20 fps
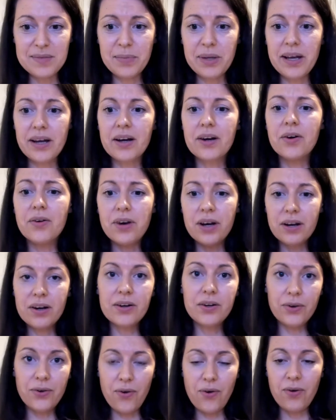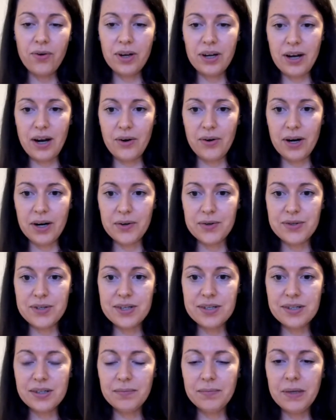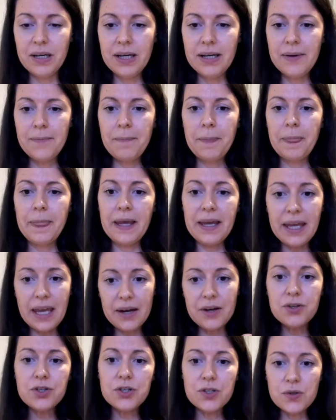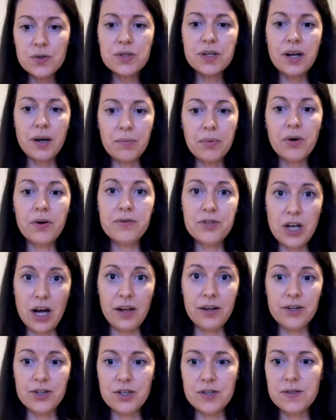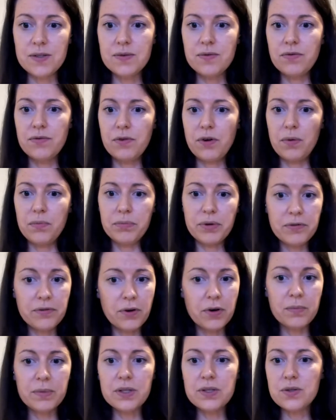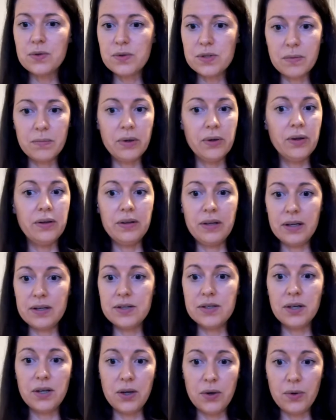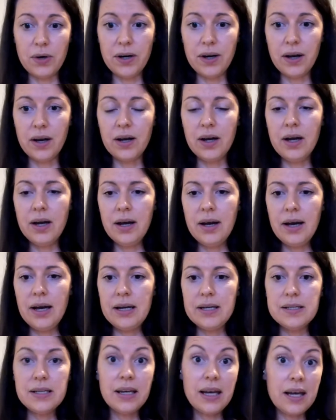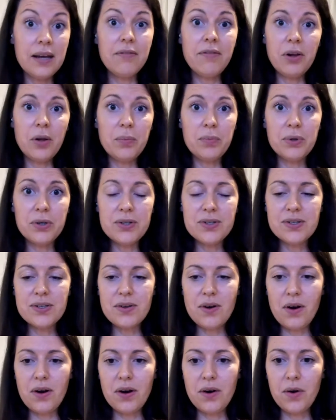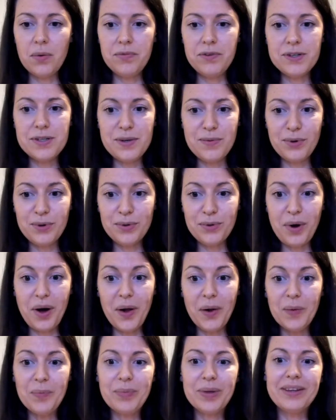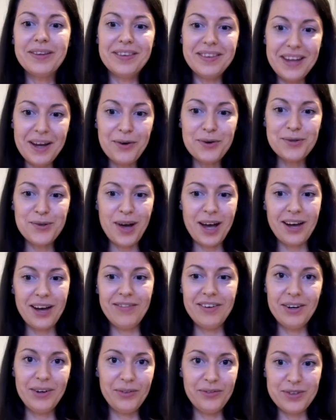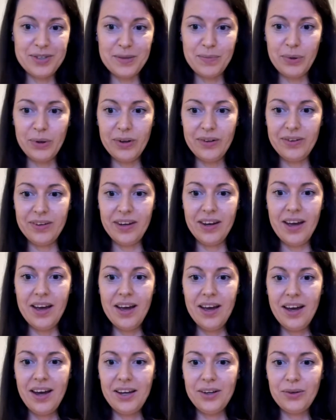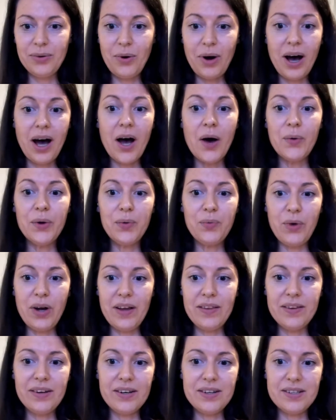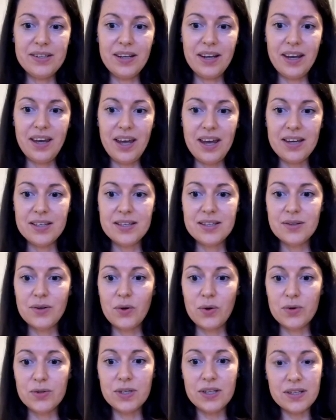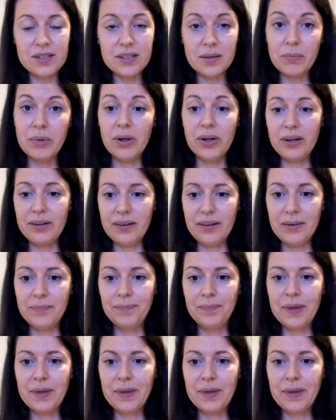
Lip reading: play a critical role in our ecosystem, they can introduce a number of challenges, from performance to stability and security. And SDK developers obviously want to help, but they also have little visibility into how and when their SDKs cause instability.